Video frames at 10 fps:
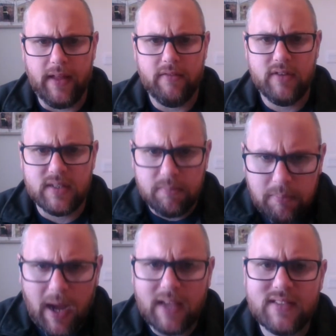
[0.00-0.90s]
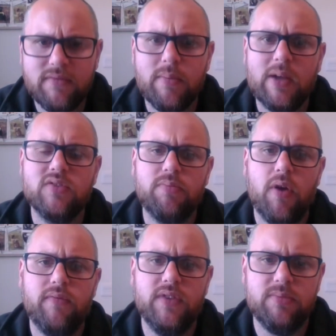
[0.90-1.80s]
There is massive amounts of
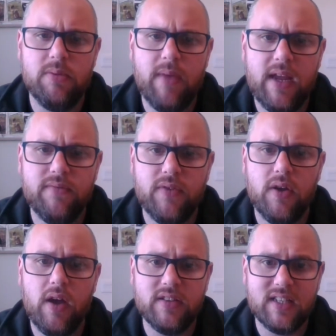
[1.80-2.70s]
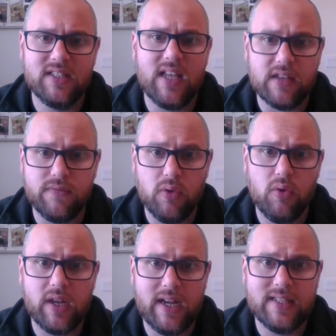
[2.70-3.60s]
profit to be made for a successful
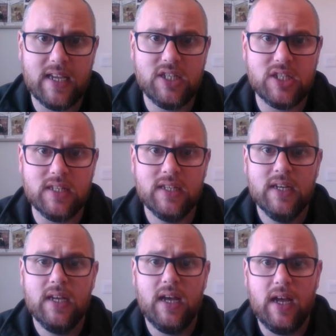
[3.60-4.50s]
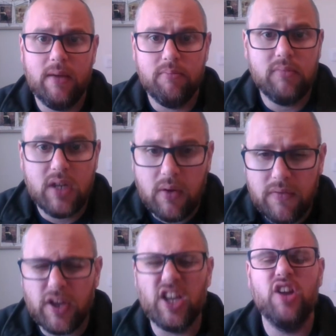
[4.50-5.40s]
organization, if
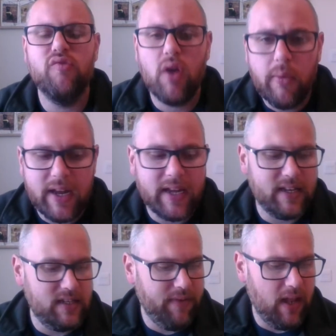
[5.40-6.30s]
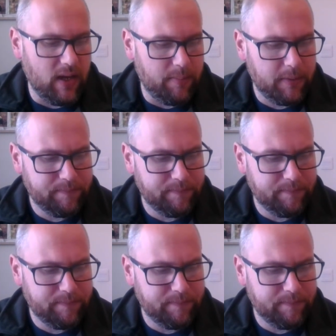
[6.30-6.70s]
it can grow and it can develop.